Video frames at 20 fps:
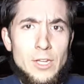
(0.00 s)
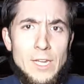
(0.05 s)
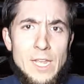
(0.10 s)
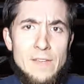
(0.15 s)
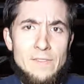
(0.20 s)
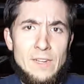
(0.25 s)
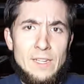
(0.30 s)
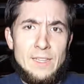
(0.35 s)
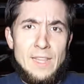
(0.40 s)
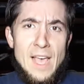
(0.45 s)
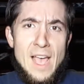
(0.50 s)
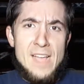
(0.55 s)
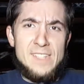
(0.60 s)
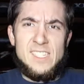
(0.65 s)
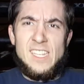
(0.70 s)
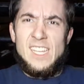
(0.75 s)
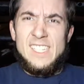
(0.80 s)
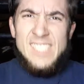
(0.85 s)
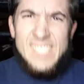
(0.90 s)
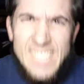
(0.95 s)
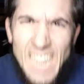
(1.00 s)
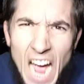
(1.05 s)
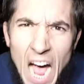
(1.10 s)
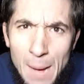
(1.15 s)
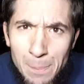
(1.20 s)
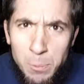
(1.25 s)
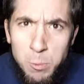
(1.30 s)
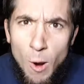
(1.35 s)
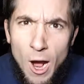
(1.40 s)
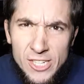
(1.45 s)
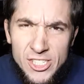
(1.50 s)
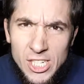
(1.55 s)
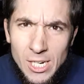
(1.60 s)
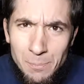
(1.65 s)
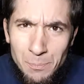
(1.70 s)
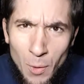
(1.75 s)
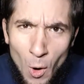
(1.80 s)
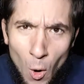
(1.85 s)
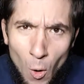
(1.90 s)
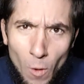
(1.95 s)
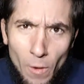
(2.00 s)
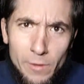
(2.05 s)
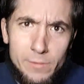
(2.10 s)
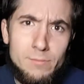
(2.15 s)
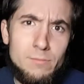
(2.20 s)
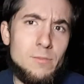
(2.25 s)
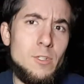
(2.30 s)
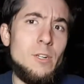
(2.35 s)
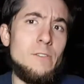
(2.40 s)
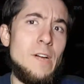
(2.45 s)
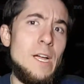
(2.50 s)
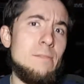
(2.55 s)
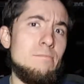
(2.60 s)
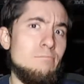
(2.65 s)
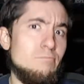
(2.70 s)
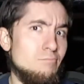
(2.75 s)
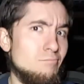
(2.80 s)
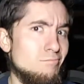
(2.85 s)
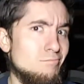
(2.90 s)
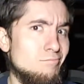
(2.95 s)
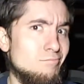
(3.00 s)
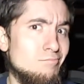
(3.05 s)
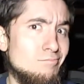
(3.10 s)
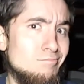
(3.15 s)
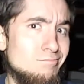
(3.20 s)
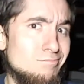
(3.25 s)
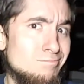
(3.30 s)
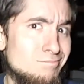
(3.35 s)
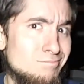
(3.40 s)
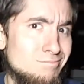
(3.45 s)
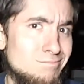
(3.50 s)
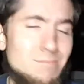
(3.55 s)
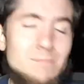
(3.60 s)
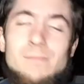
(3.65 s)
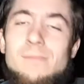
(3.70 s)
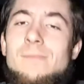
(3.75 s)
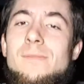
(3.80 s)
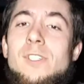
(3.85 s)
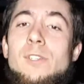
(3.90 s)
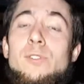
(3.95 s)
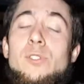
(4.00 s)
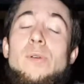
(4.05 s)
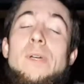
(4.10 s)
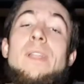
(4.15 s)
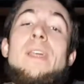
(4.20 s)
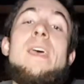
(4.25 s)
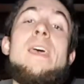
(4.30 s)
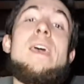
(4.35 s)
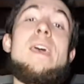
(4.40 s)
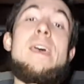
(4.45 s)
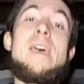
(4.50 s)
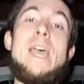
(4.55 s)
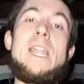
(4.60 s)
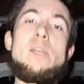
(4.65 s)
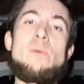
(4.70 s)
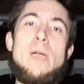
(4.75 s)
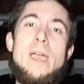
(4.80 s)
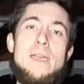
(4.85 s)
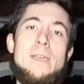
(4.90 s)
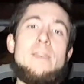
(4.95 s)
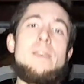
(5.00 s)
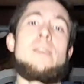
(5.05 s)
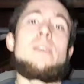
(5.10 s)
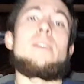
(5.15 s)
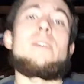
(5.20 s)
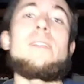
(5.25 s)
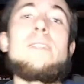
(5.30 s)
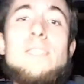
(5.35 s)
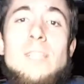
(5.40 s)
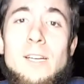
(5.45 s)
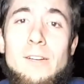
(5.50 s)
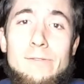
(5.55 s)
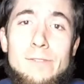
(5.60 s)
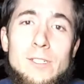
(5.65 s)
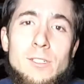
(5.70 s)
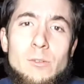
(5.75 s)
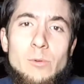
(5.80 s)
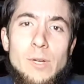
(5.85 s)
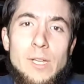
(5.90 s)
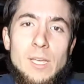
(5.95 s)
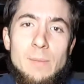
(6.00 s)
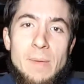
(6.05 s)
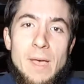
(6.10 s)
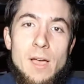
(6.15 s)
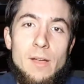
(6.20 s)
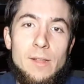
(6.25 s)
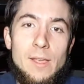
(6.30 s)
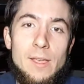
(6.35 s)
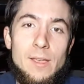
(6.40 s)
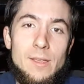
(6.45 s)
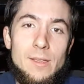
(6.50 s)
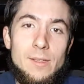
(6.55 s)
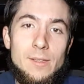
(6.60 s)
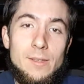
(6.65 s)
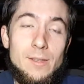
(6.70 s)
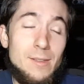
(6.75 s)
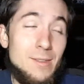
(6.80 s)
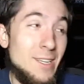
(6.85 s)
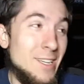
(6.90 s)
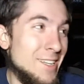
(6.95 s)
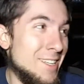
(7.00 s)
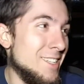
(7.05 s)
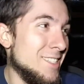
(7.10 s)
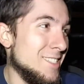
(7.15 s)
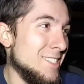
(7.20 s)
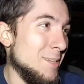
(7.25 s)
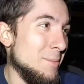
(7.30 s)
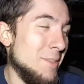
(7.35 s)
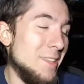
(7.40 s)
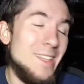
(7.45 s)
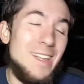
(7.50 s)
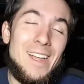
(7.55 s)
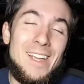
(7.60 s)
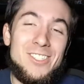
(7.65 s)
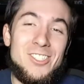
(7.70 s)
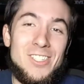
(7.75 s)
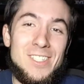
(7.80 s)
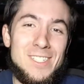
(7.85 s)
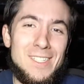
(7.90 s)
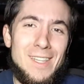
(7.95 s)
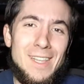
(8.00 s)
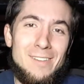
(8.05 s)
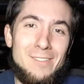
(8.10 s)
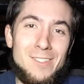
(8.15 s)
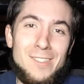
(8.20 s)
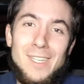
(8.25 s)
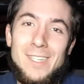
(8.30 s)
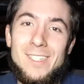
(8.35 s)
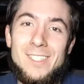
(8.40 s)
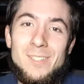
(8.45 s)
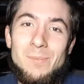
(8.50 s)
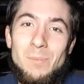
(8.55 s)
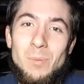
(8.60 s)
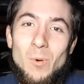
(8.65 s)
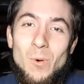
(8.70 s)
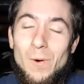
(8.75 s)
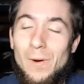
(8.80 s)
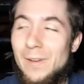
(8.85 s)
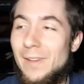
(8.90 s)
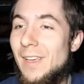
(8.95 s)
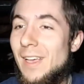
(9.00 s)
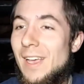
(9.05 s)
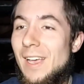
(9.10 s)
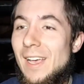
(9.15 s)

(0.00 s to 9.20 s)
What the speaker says: Evening, lads. Stop watching porn! Alright? Don't do it. Anyway, gonna talk real quick about something that actually isn't that related to porn.